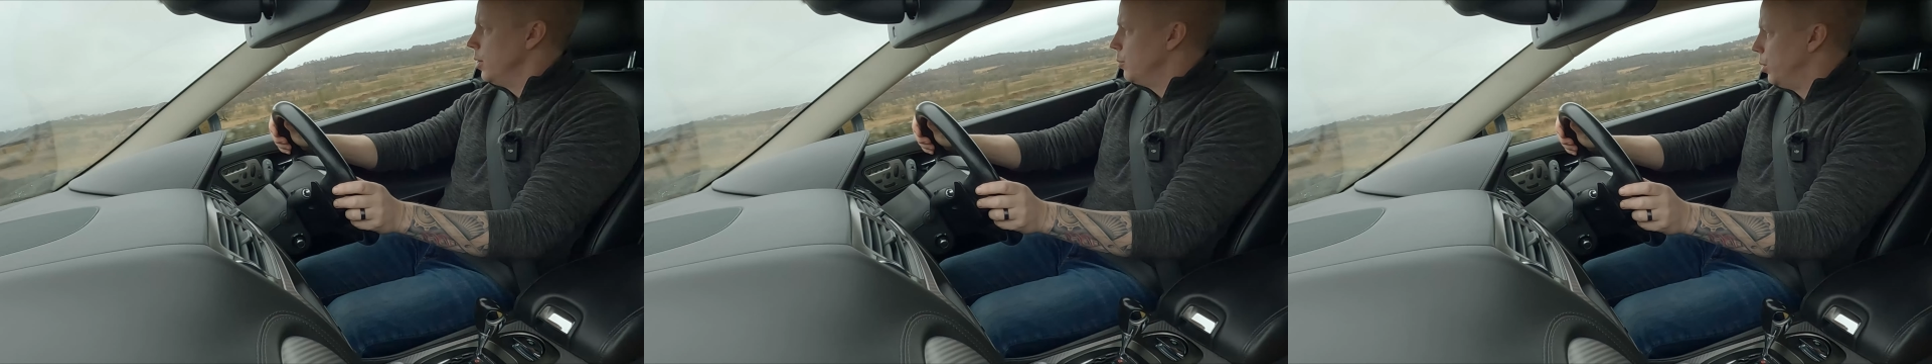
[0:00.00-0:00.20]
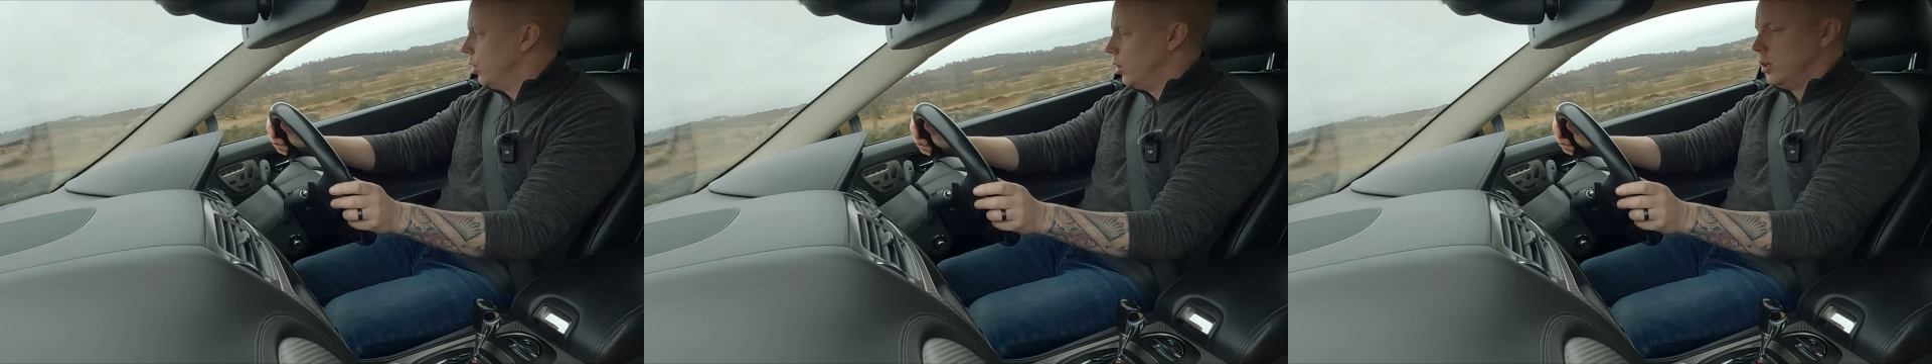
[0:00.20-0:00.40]

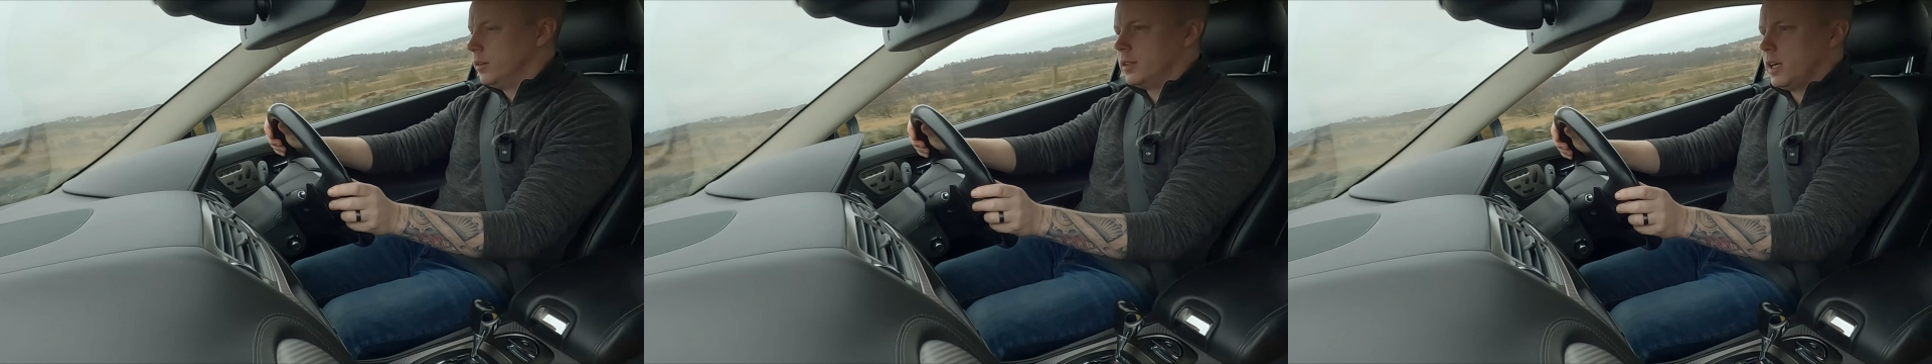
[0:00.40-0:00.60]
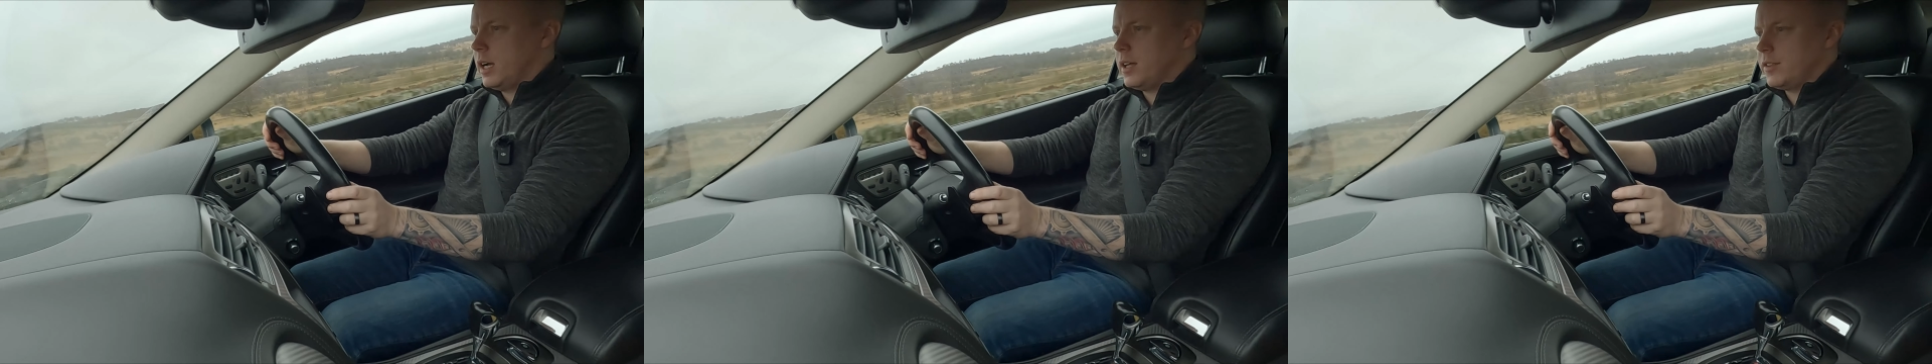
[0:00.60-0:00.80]
But
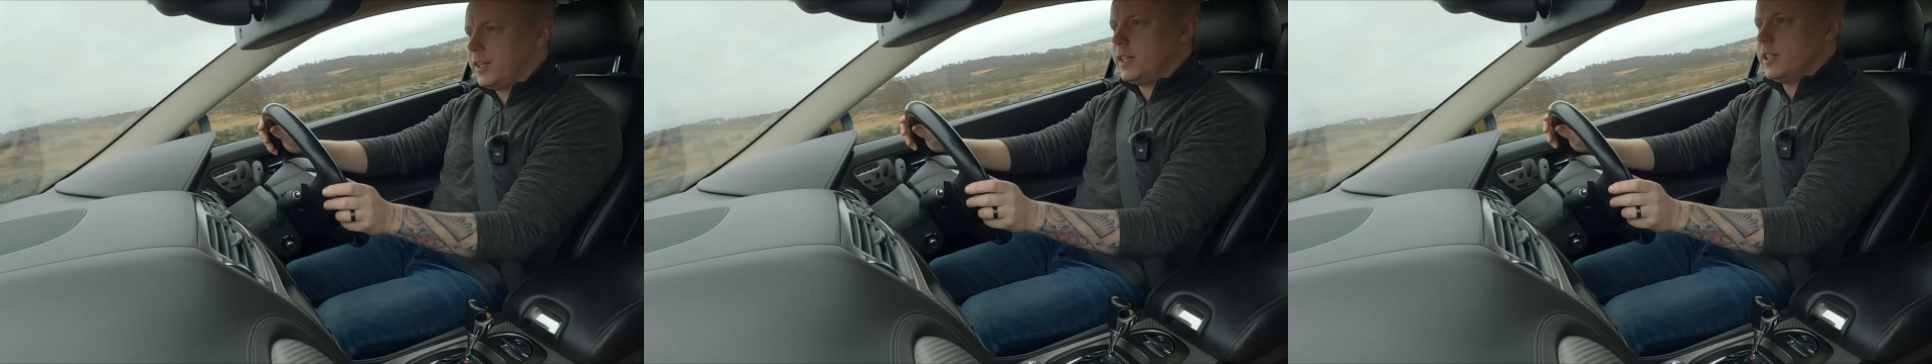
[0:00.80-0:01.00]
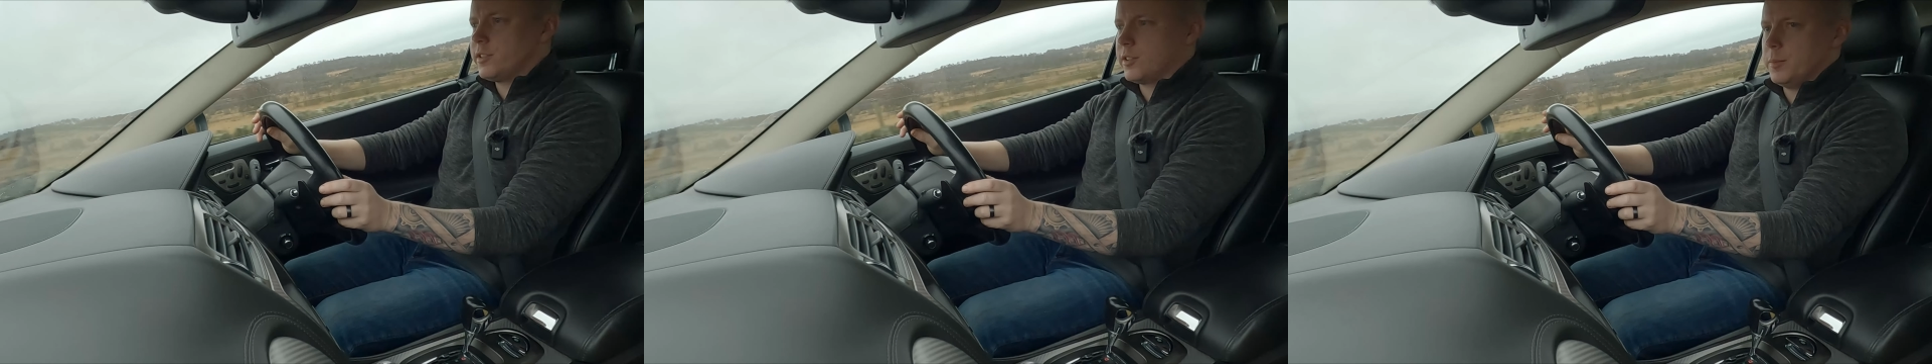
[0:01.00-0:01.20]
I
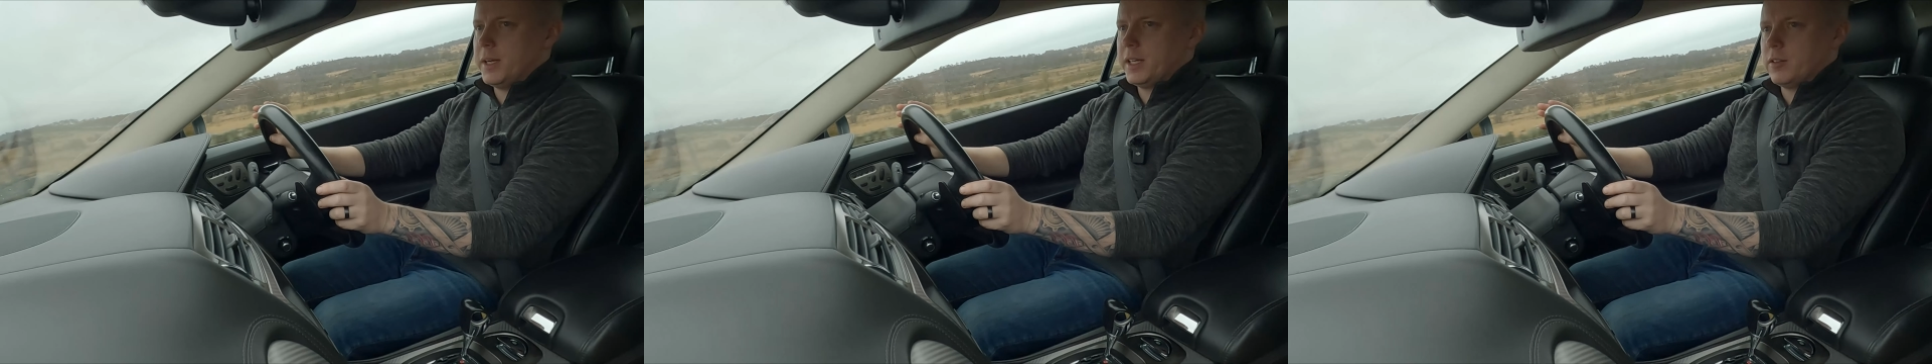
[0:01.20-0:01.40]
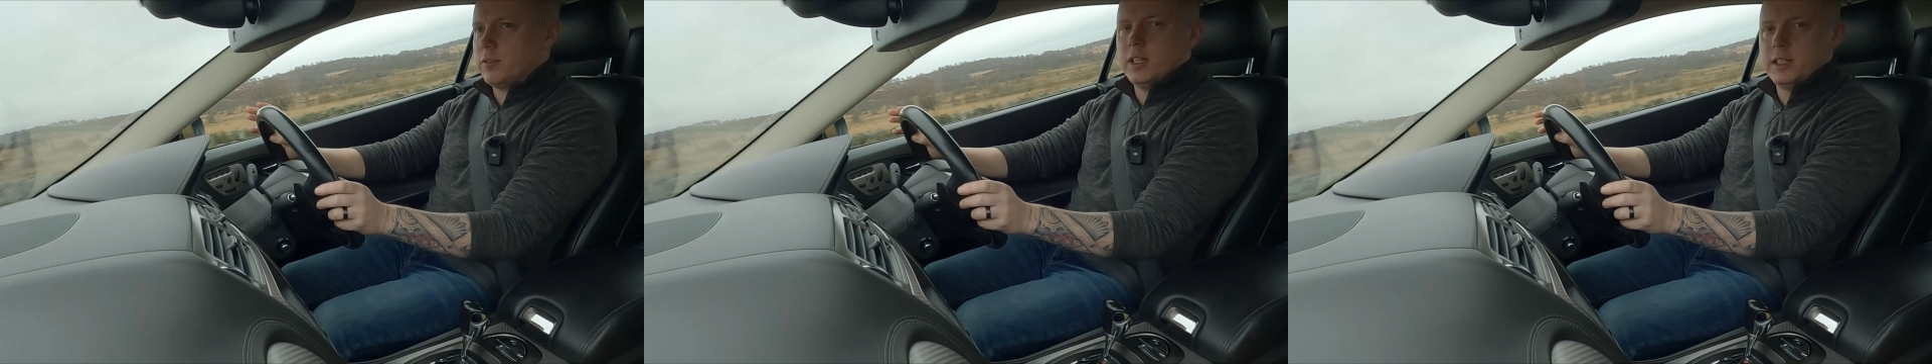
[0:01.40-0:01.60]
think it's going to
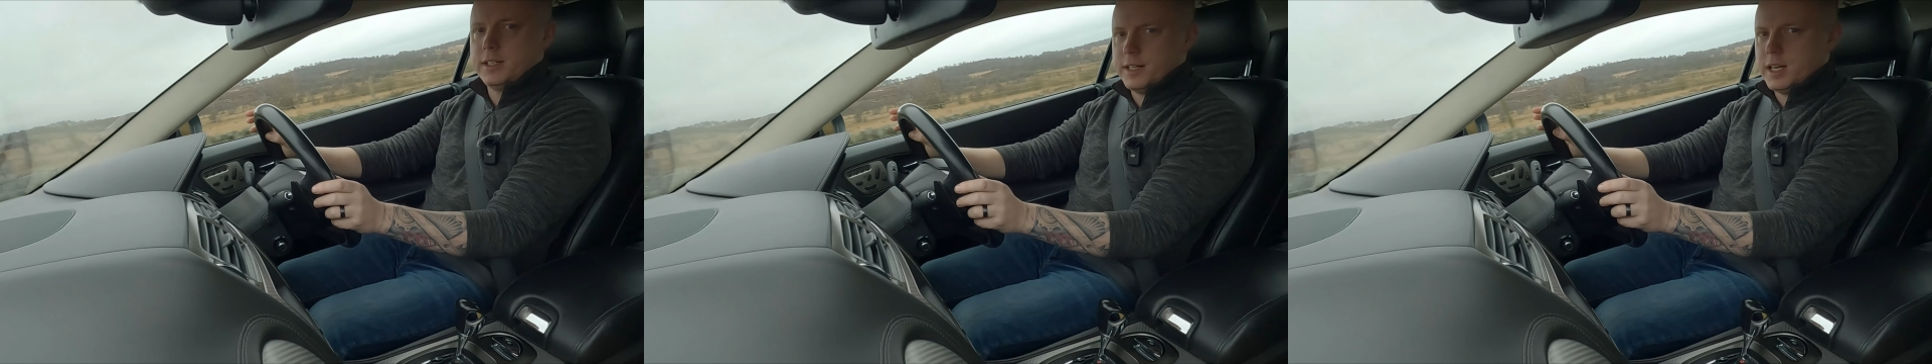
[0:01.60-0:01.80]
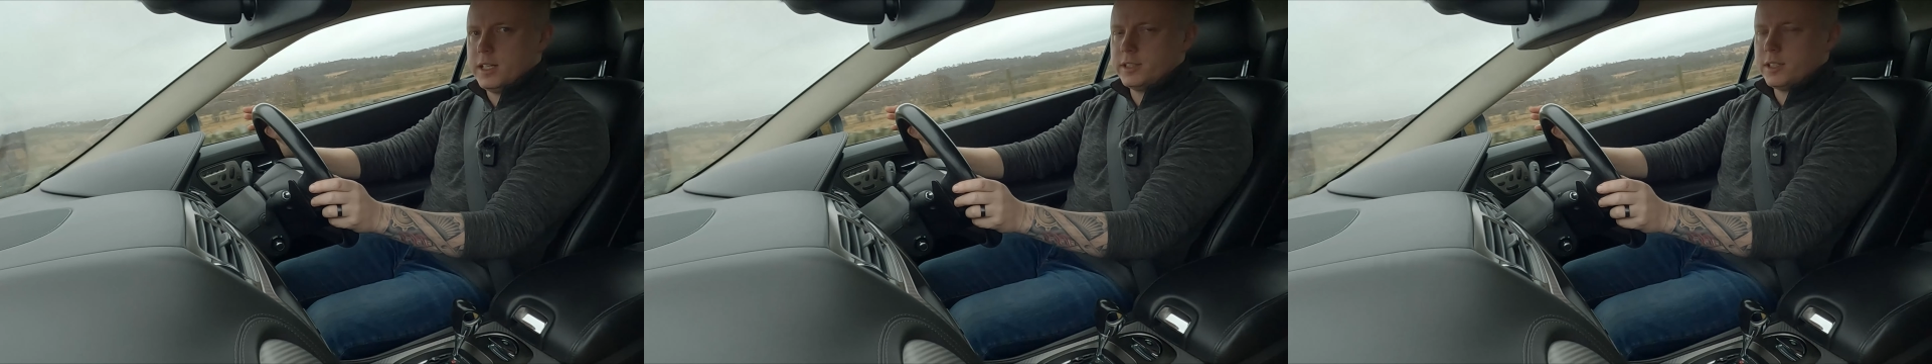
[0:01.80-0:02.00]
make a really
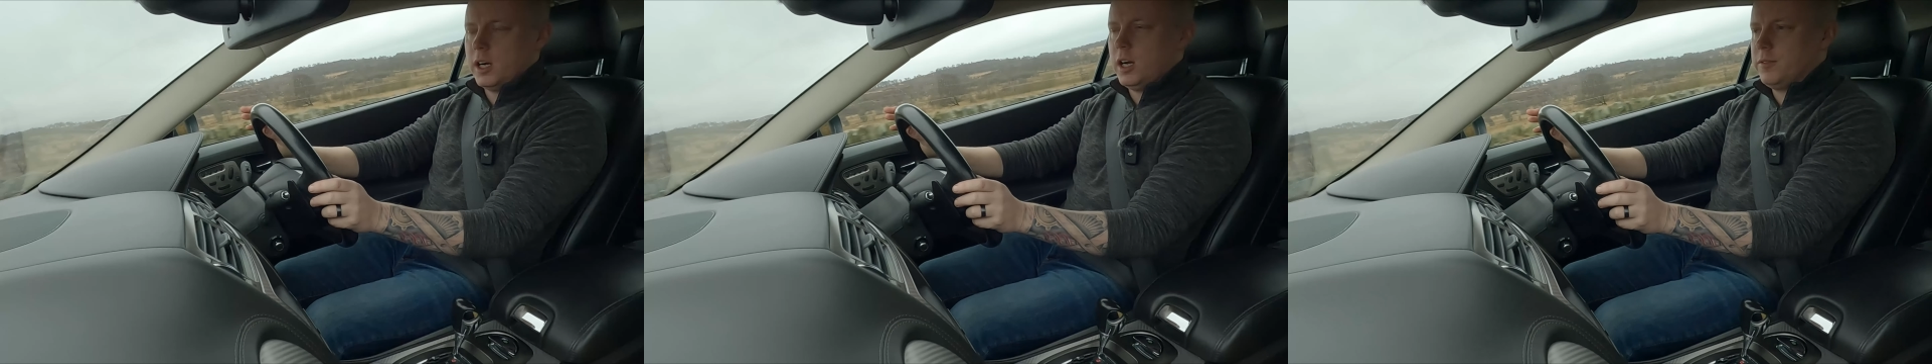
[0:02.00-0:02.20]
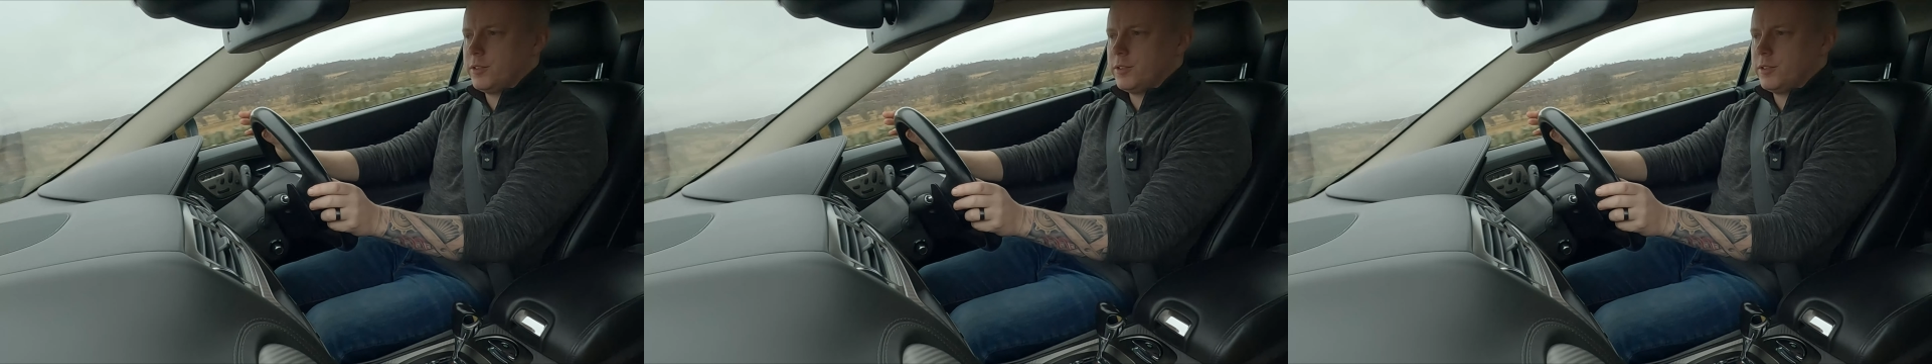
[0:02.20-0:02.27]
nice car